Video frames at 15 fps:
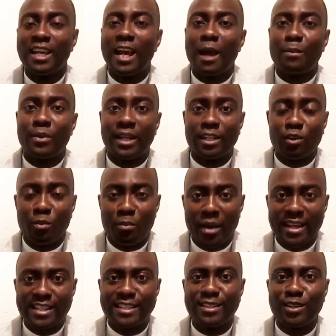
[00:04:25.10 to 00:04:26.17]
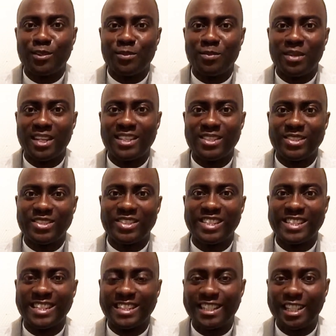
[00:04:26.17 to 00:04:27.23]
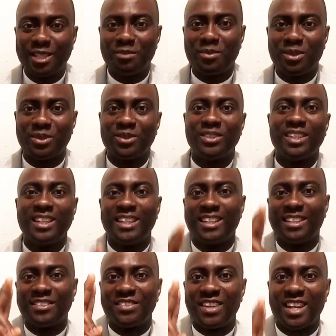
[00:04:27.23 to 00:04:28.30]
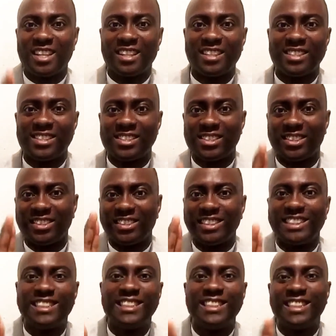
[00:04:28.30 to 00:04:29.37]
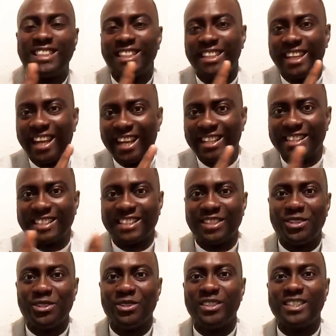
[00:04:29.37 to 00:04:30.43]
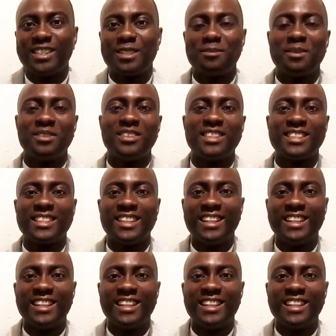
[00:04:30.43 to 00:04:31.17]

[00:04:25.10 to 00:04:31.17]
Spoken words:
I pray that the Almighty God will bless you today and keep you, the Father, the Son, and the Holy Spirit.